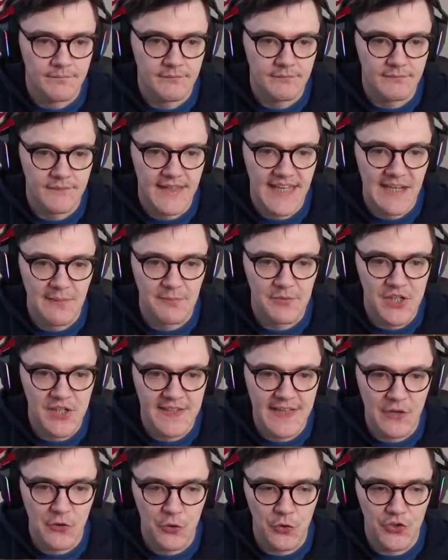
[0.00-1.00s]
Keep an eye on
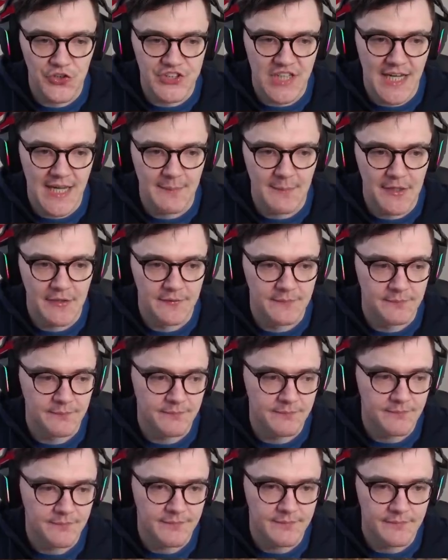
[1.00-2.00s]
that hook timer
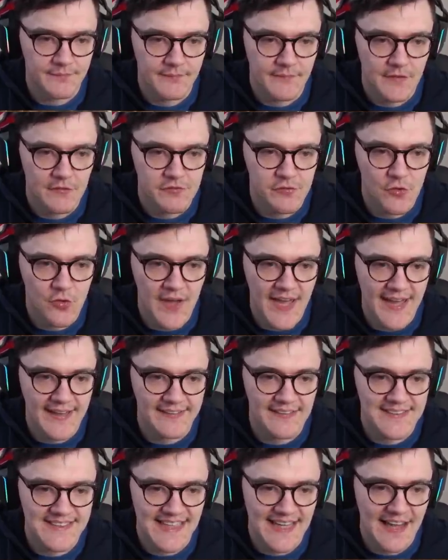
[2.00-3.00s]
for
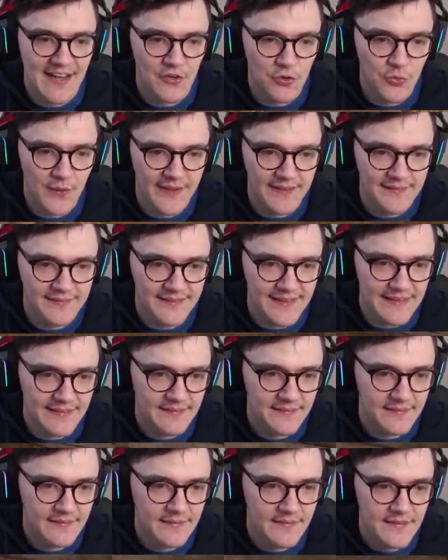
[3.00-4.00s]
Elodie. How quickly do
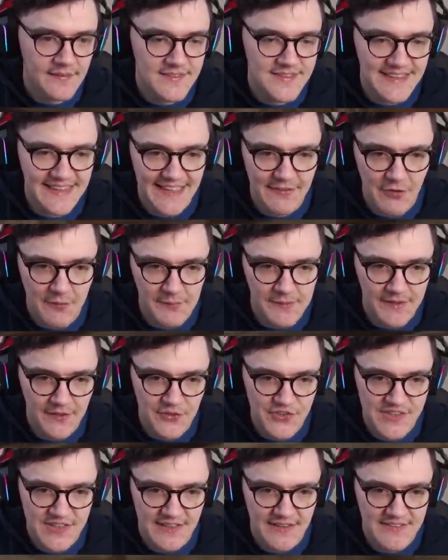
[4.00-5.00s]
they give up the
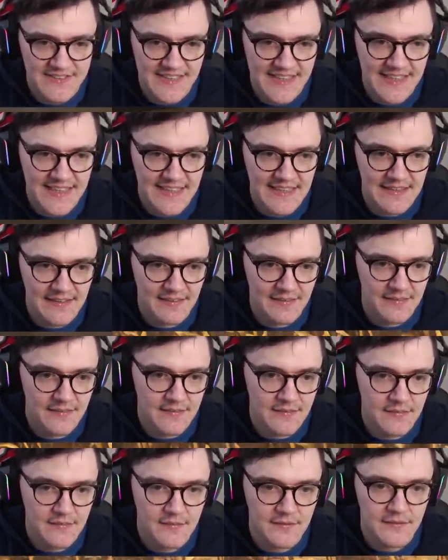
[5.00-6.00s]
ghost here? As they
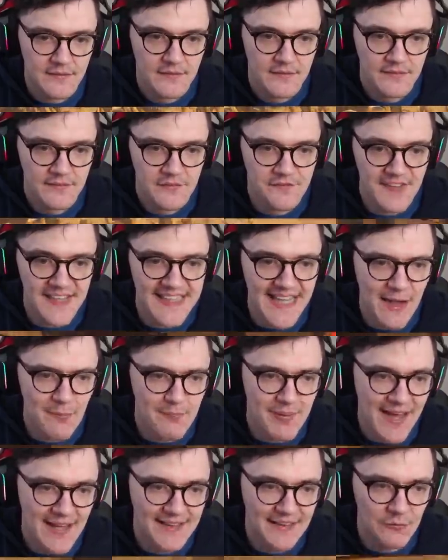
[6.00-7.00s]
fake out
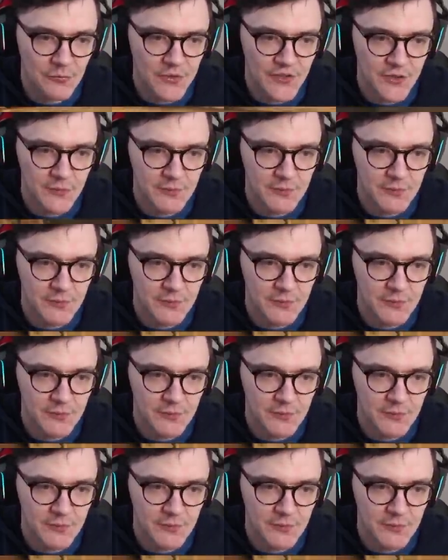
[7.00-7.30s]
pallet. What a good